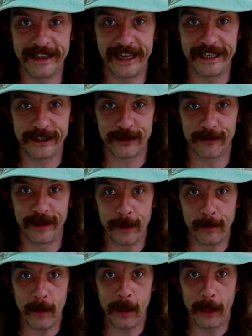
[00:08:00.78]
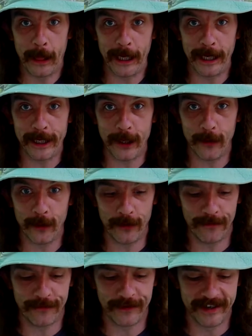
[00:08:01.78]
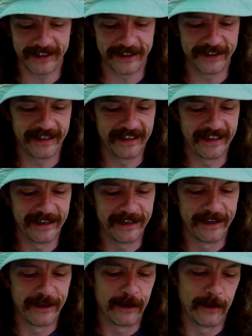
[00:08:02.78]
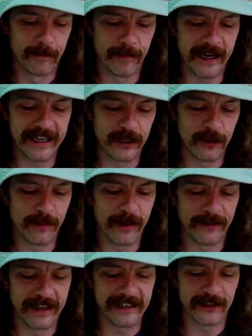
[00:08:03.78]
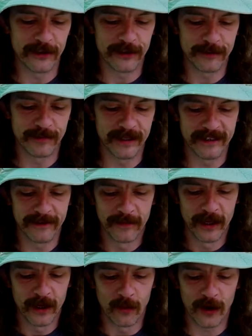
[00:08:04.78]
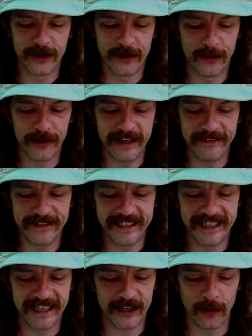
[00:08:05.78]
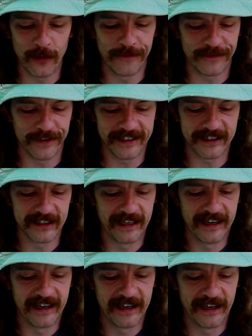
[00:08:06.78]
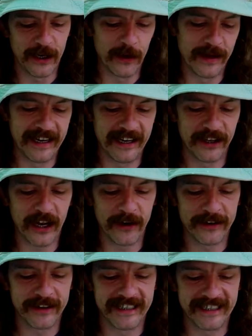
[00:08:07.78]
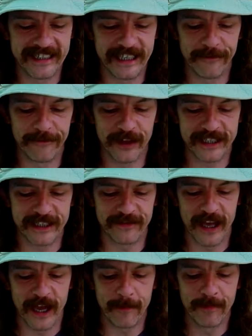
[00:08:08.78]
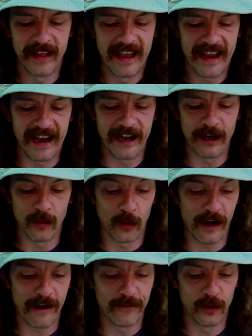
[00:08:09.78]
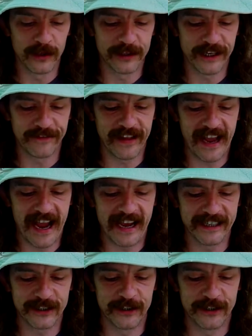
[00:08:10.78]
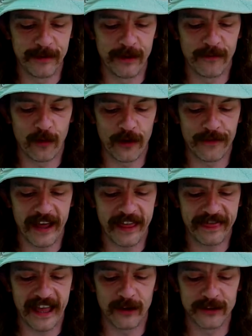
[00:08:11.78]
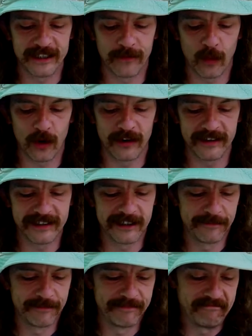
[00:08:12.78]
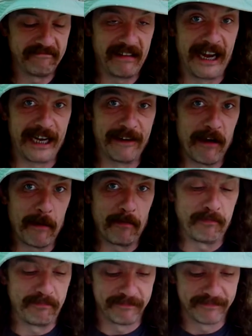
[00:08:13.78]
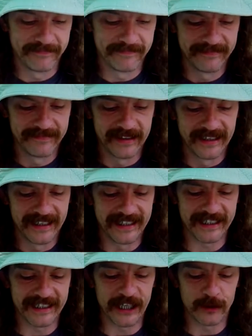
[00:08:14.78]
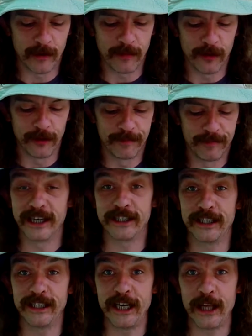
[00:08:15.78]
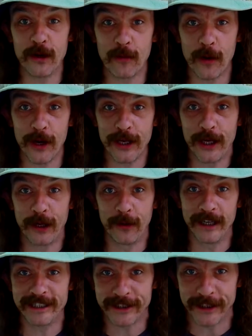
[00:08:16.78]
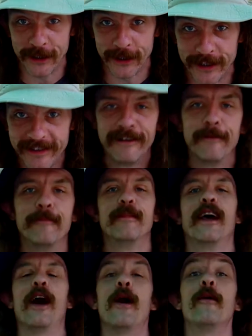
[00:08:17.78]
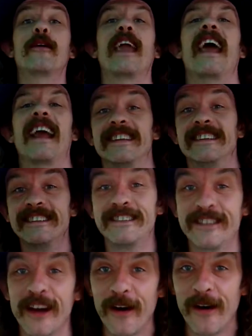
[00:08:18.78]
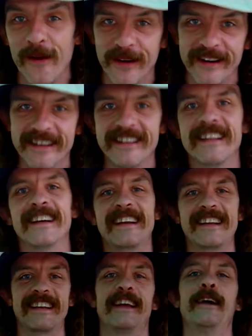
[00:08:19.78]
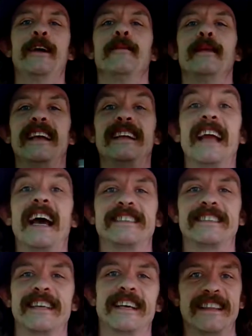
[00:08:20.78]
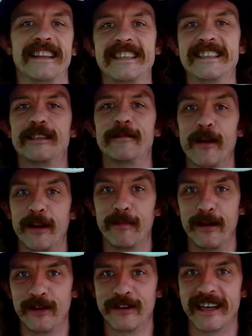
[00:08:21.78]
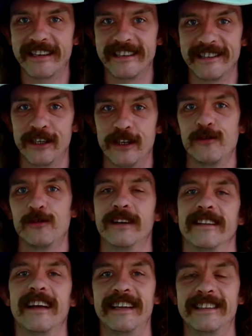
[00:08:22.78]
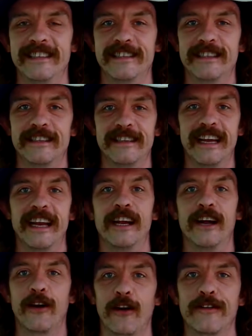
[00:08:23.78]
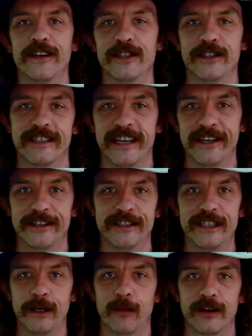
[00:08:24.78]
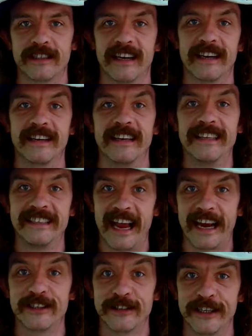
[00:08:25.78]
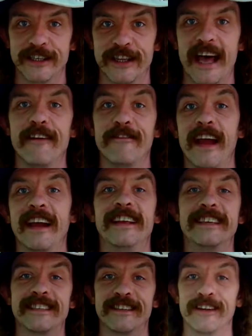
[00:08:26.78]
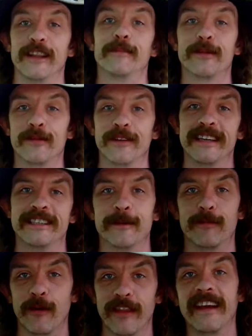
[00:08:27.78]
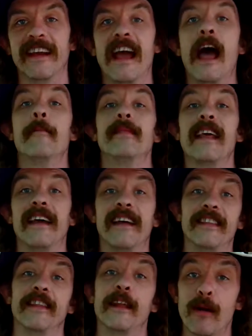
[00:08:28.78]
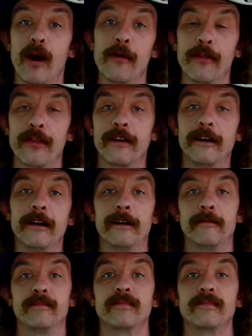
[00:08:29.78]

is a laser beam like a goldfish? Mike knew about lasers, but where would he have seen a goldfish? Oh, he had undoubtedly seen flicks of them, and were I foolish enough to ask, could spew forth th thousands of words. I give up. His lights rippled. Because neither one can whistle. Okay, so, like, yes, this is about a computer technician who realizes that an artificial intelligence he works on is actually alive and has developed a relationship with it. And then they both